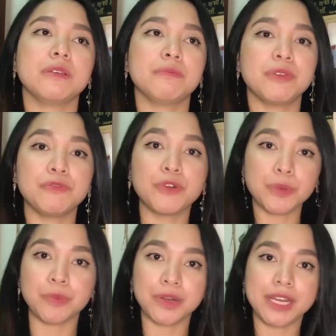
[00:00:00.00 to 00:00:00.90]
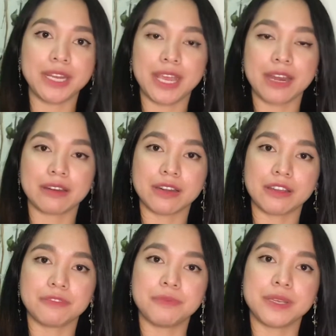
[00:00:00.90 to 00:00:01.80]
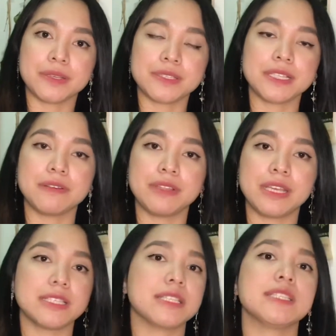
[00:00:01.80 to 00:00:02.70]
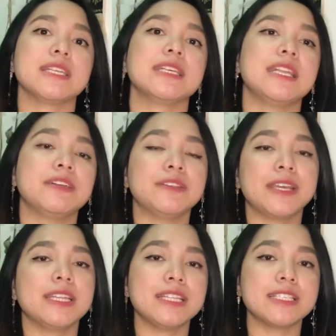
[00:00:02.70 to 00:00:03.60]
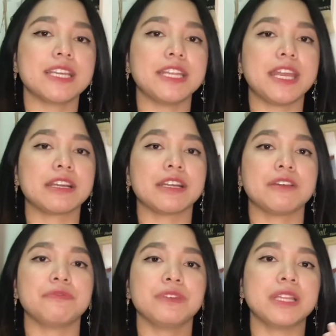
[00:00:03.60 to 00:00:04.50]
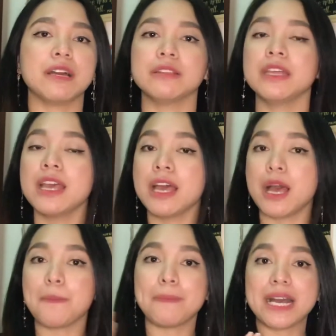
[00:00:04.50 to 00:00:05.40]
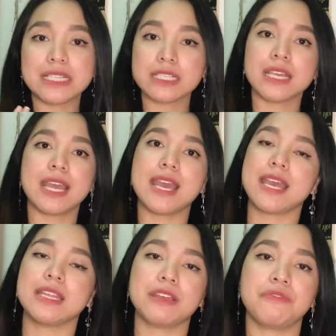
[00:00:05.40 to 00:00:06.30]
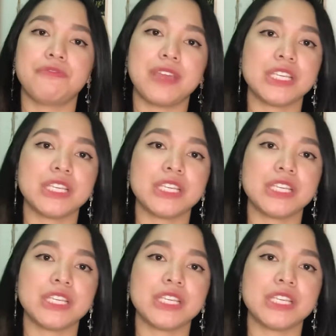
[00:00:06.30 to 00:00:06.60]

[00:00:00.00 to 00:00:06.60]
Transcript: before boarding the aircraft, because nowadays it's not allowed to get inside the aircraft without a mask and a face